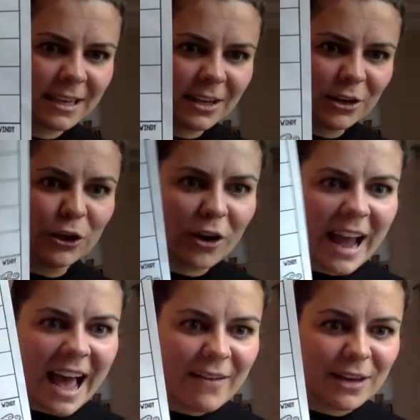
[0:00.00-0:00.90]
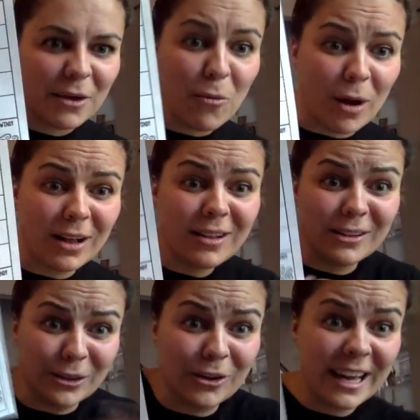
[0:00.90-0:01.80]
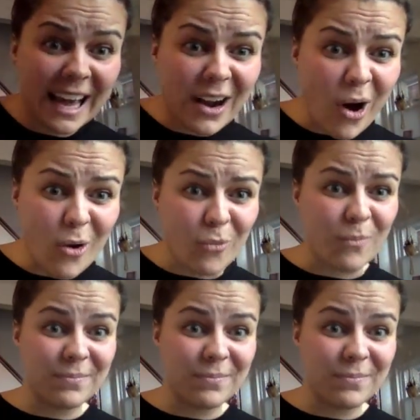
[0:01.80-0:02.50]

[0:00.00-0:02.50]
you're having while learning at home.